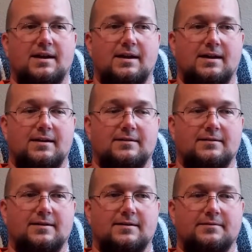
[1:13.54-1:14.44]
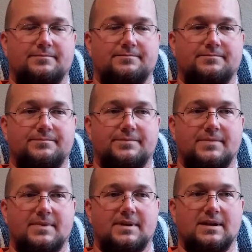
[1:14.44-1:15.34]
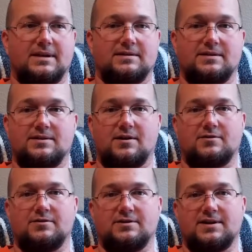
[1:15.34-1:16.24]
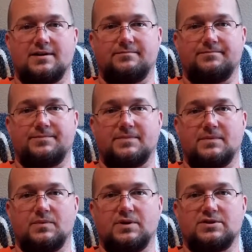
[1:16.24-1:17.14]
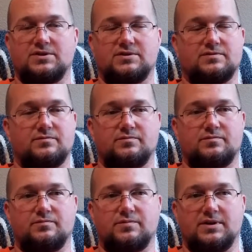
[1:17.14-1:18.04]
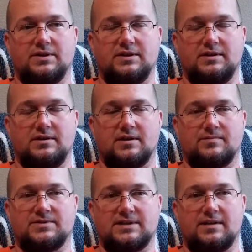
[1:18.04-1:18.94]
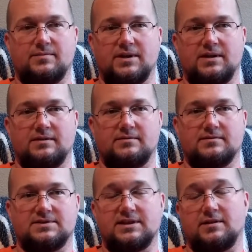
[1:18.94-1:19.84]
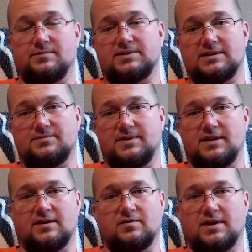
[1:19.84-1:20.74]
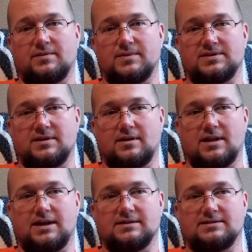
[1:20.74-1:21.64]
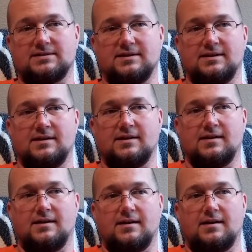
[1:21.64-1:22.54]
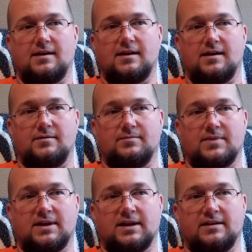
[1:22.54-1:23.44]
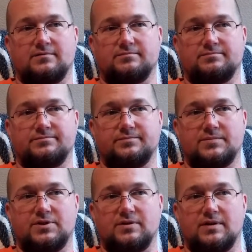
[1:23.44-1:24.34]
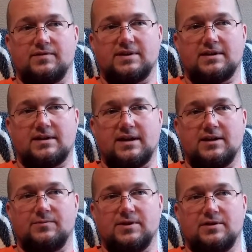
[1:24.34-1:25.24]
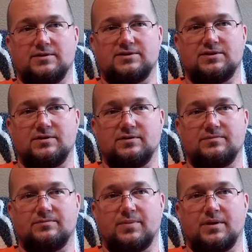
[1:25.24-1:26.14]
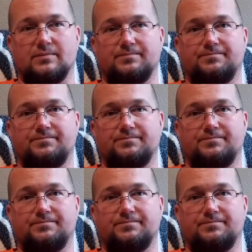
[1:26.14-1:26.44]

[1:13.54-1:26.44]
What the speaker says: and get to the doctor in time, which really upset me, still upsets me. I don't like missing class. I like doing everything I can to be a good student, but